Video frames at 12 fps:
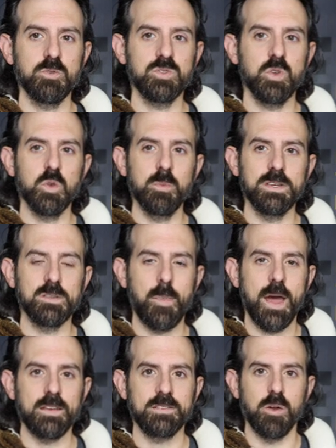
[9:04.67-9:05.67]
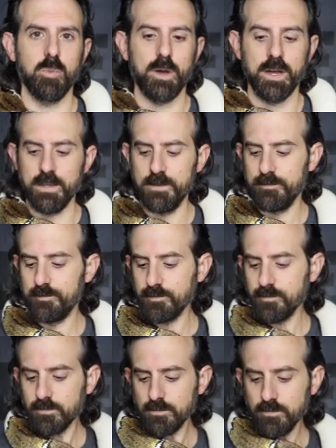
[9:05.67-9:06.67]
was sold to me as a pastel pied,
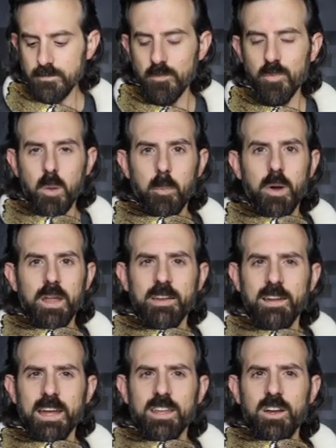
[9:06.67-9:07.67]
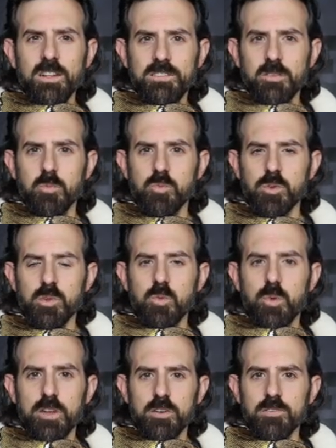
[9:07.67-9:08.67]
but I got some really
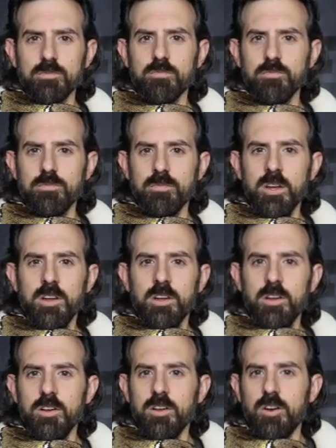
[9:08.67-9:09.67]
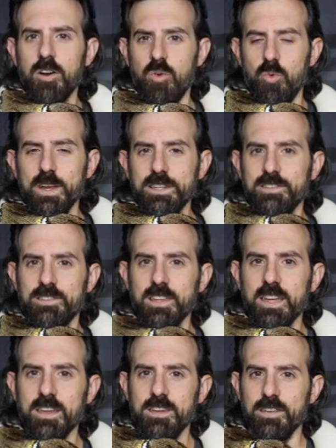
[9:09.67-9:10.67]
weird all-white
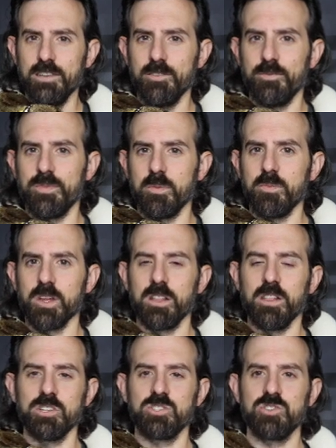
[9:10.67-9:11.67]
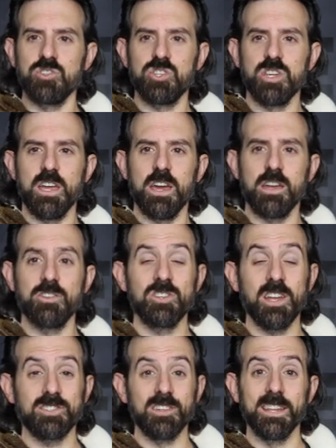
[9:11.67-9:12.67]
snake from the clutch that she had.
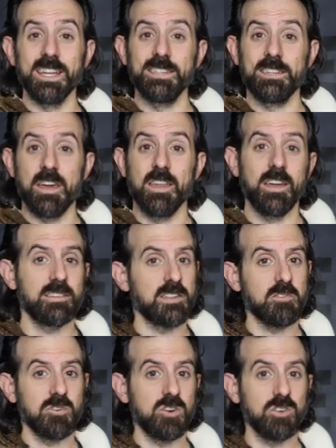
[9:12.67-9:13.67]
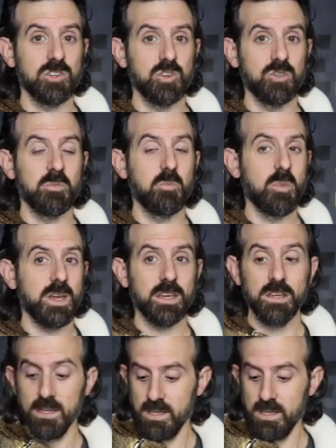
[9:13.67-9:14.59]
She actually laid 10 eggs. They were all good and big.